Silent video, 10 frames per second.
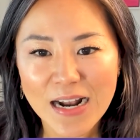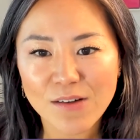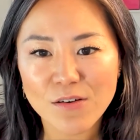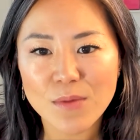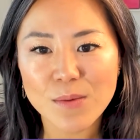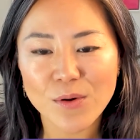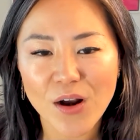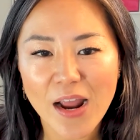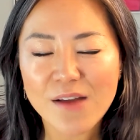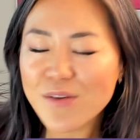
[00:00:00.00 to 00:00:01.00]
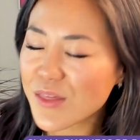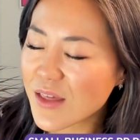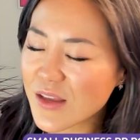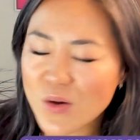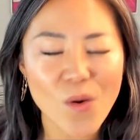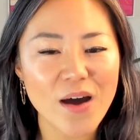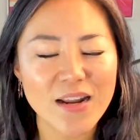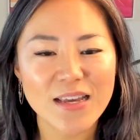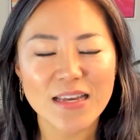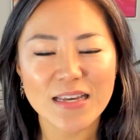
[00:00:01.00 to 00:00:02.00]
And remember, everything you
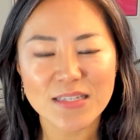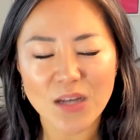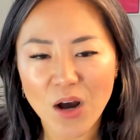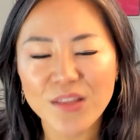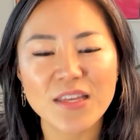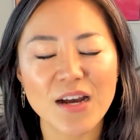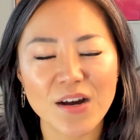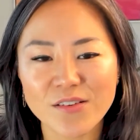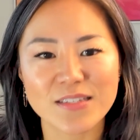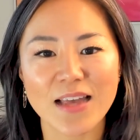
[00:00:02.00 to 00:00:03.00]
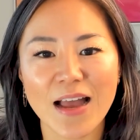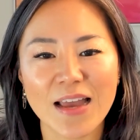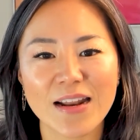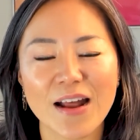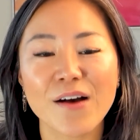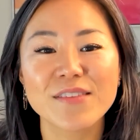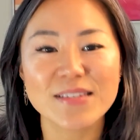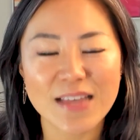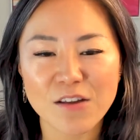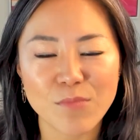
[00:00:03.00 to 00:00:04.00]
want is on the other side of
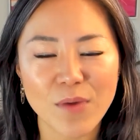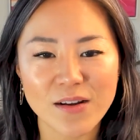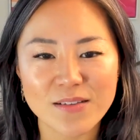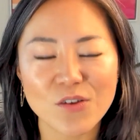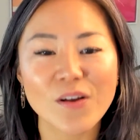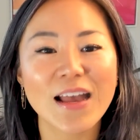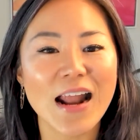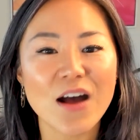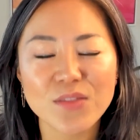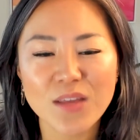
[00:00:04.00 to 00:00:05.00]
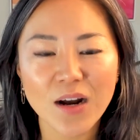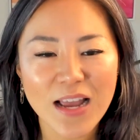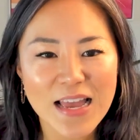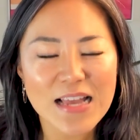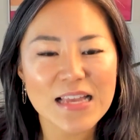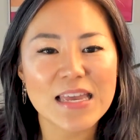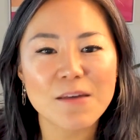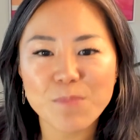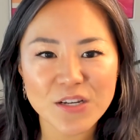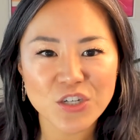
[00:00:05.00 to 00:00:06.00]
the send button. So get out there,
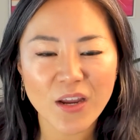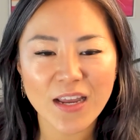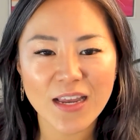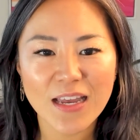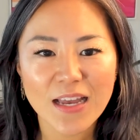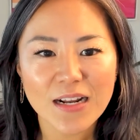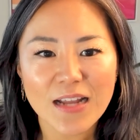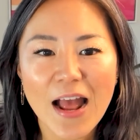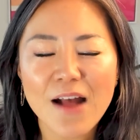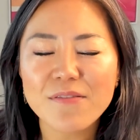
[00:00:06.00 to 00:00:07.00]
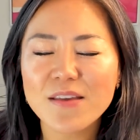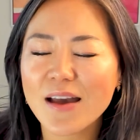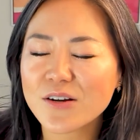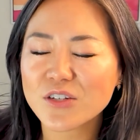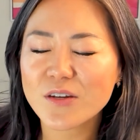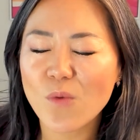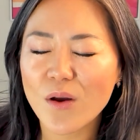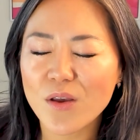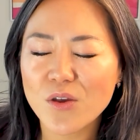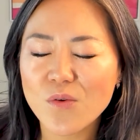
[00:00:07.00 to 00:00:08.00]
keep pitching, have the energy
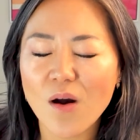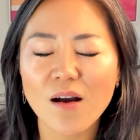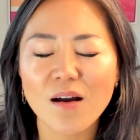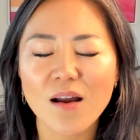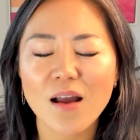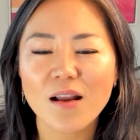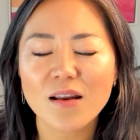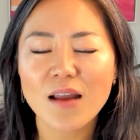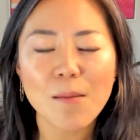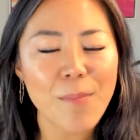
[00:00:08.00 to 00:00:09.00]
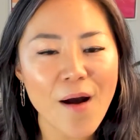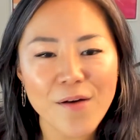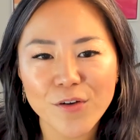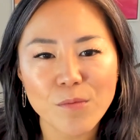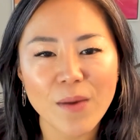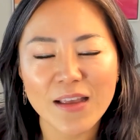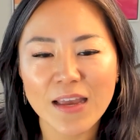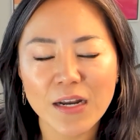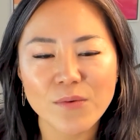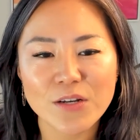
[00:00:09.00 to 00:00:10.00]
where you are not bothered by
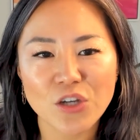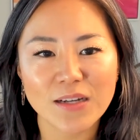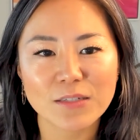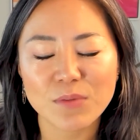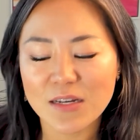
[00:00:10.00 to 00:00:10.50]
getting rejected,